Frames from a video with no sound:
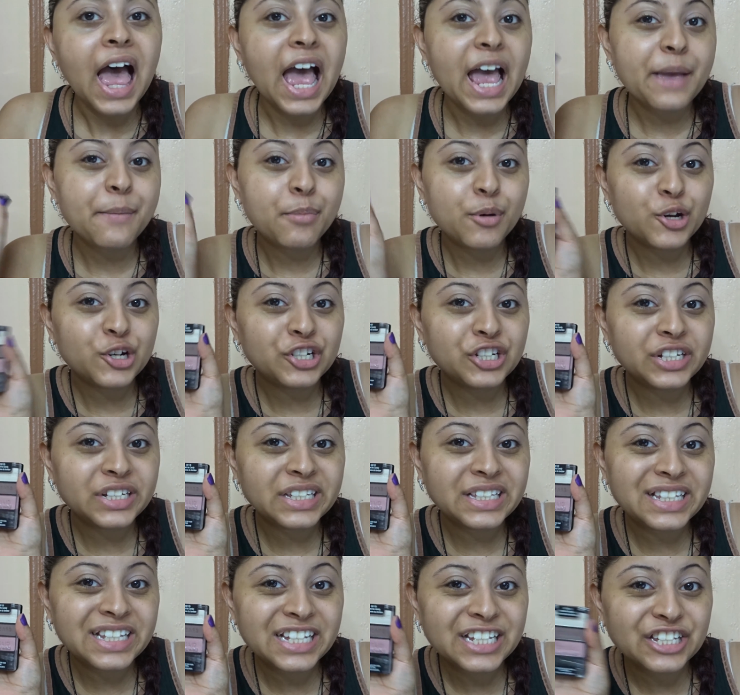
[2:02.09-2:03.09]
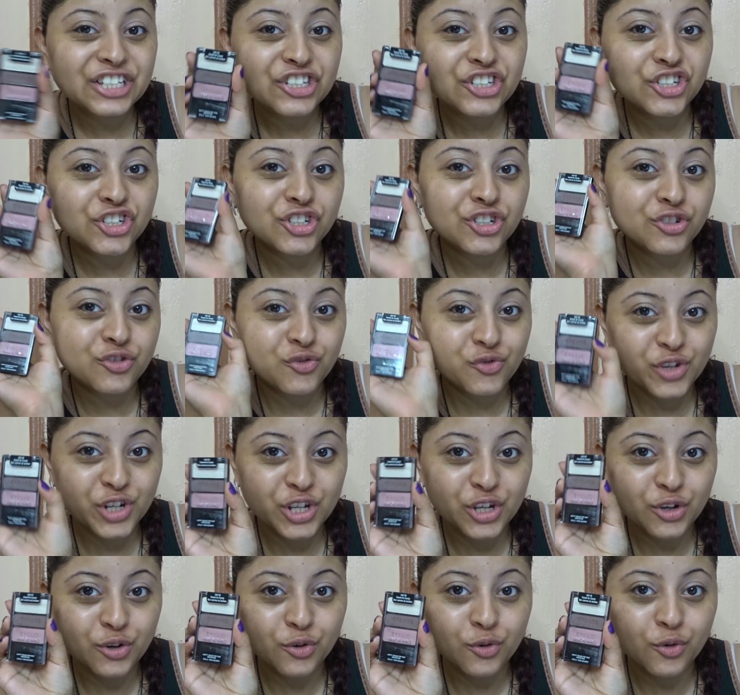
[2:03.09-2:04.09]
I purchased this
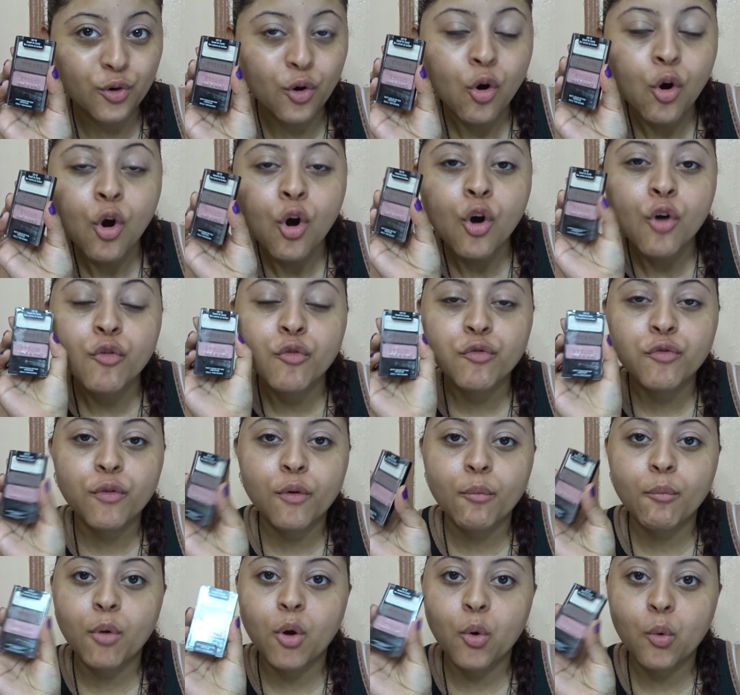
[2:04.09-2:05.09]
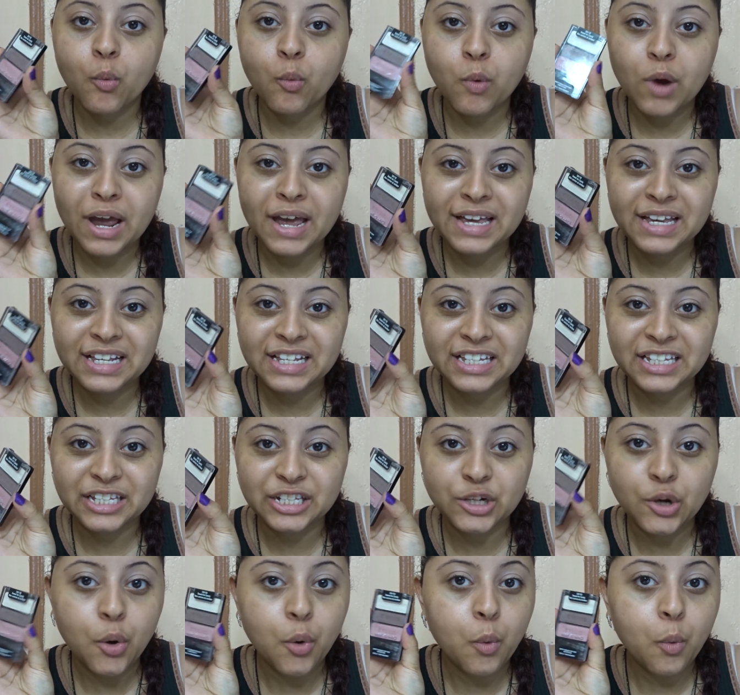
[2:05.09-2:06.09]
trio from Wet
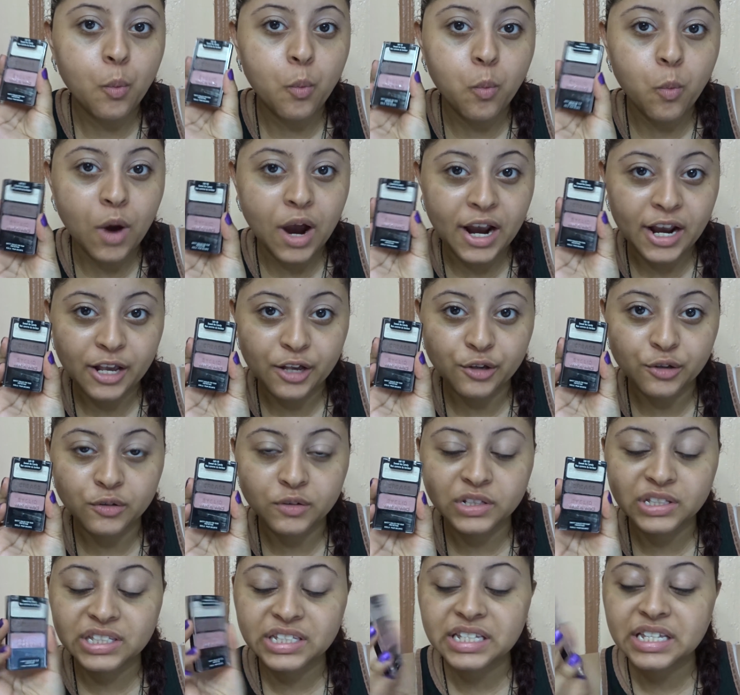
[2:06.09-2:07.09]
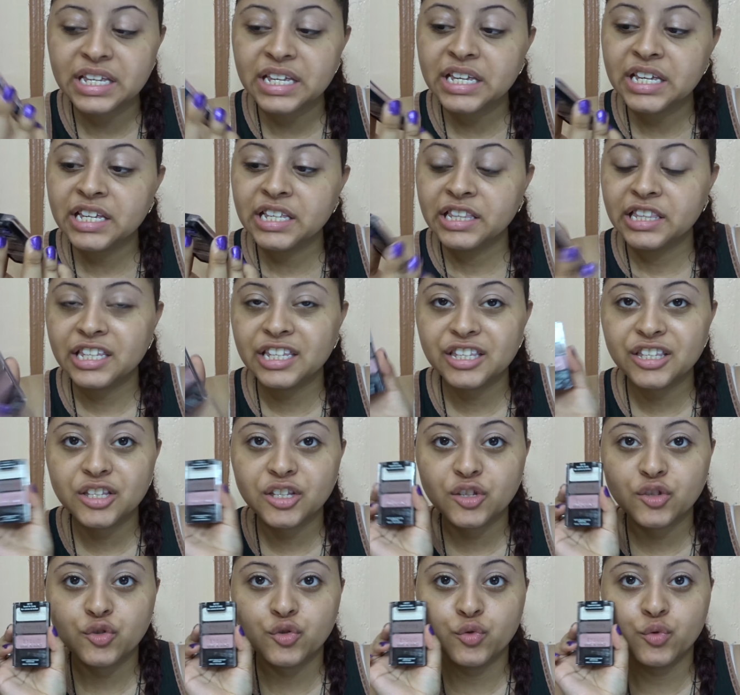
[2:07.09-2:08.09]
n Wild. This
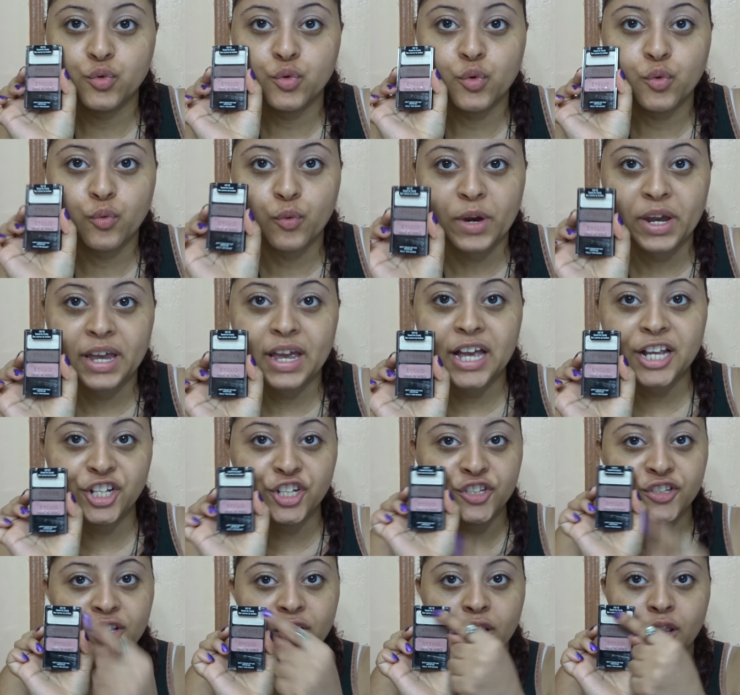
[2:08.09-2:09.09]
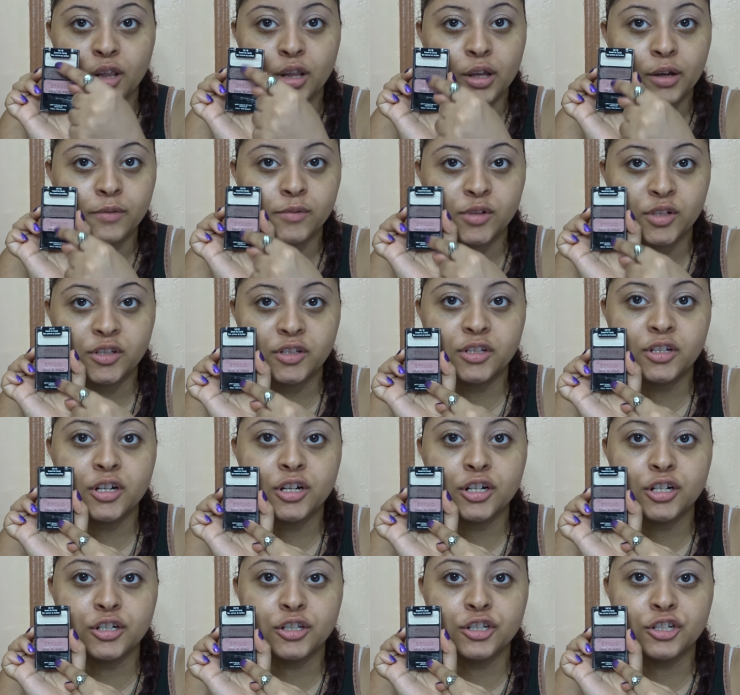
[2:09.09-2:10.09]
is great. I just love these
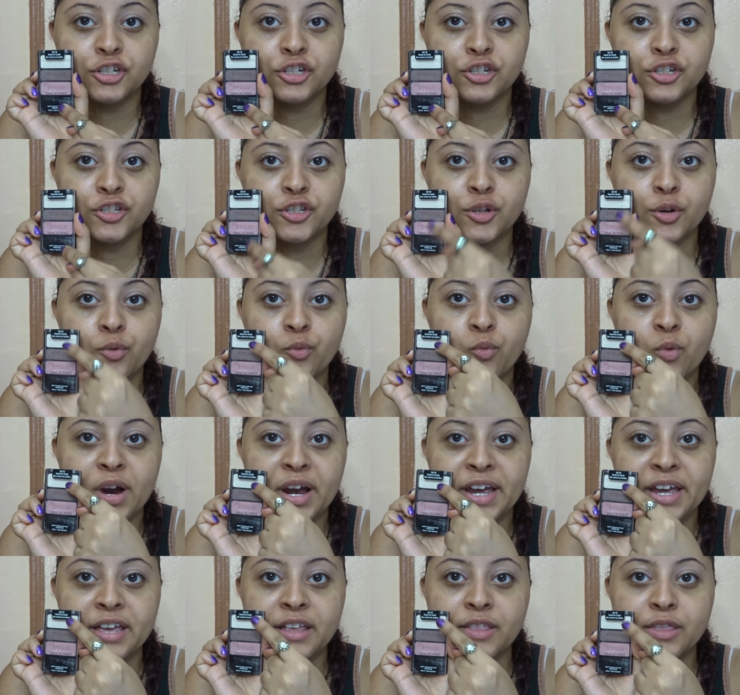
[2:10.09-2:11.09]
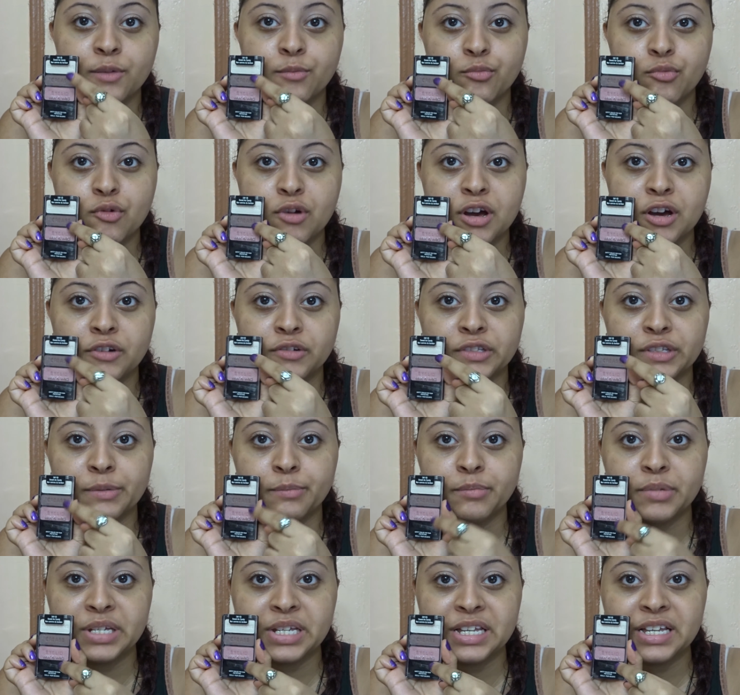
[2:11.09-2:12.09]
colors, the white, the brown, the
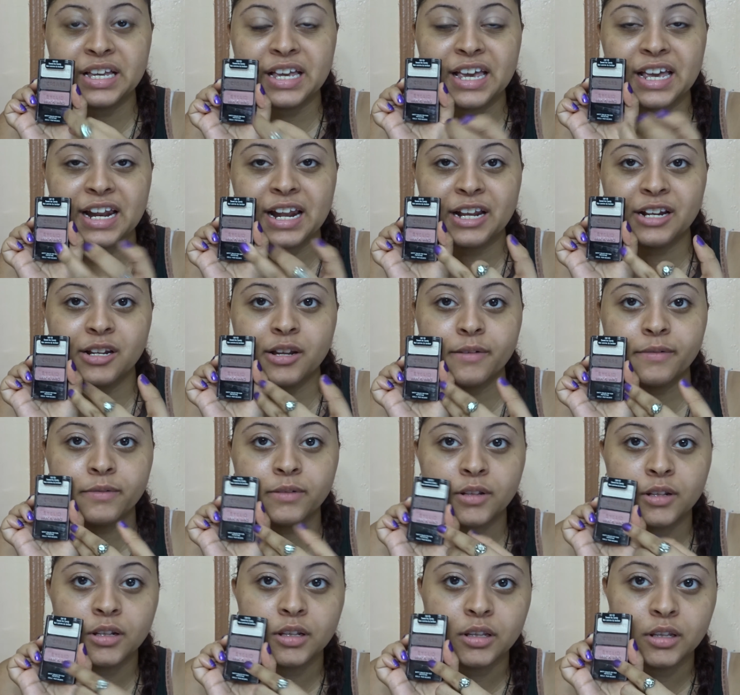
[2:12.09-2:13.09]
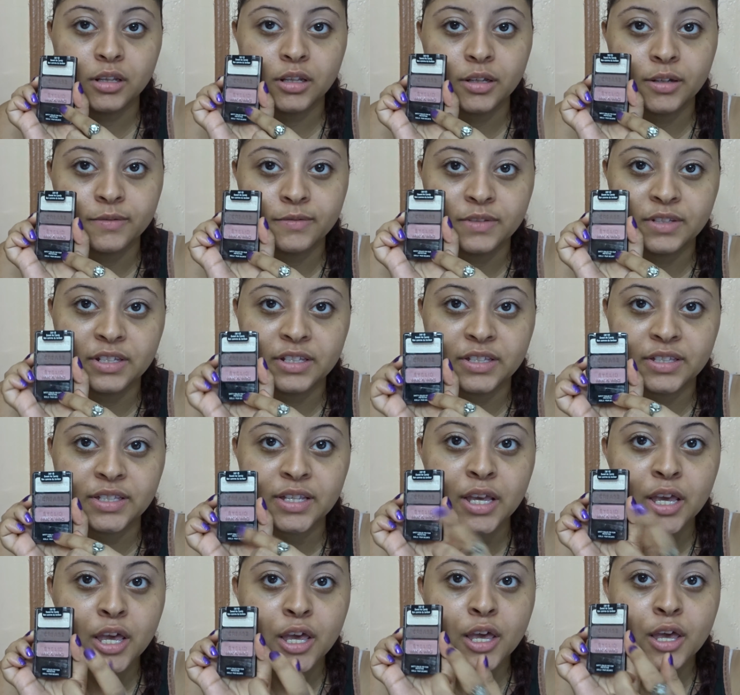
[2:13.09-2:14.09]
pink, and I definitely love this
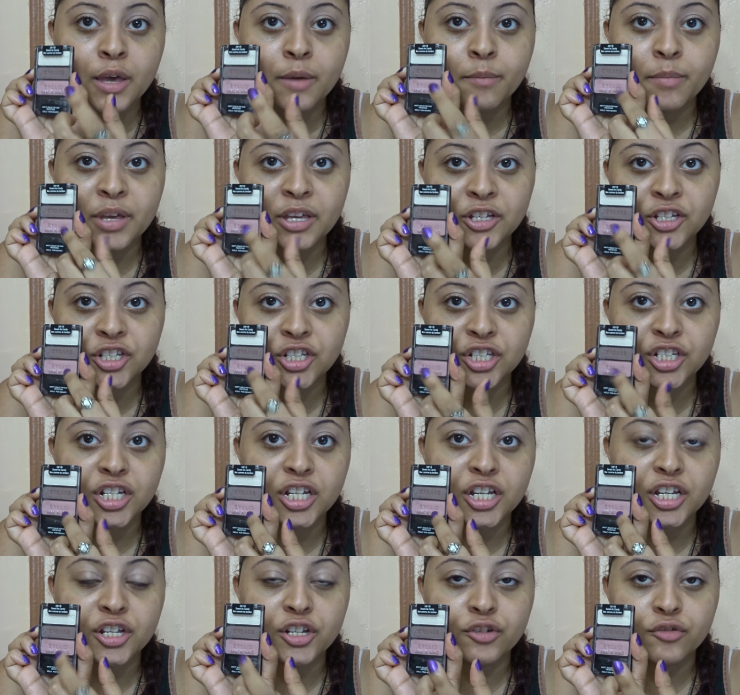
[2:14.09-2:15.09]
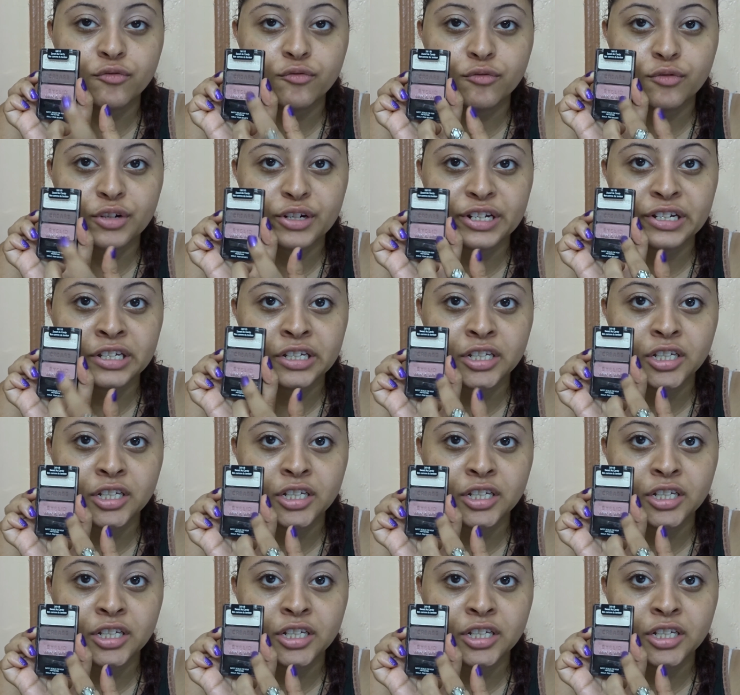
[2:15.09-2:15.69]
pink shade right